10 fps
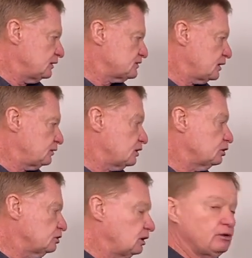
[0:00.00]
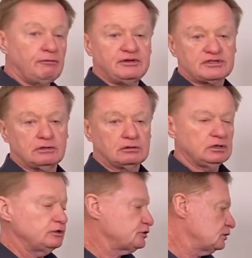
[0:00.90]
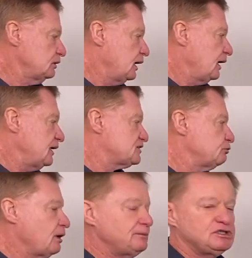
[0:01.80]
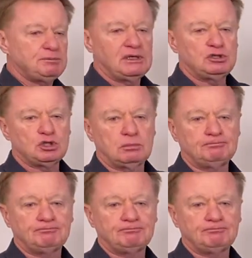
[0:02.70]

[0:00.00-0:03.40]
So the obvious conclusion, it's a rubbish bin job.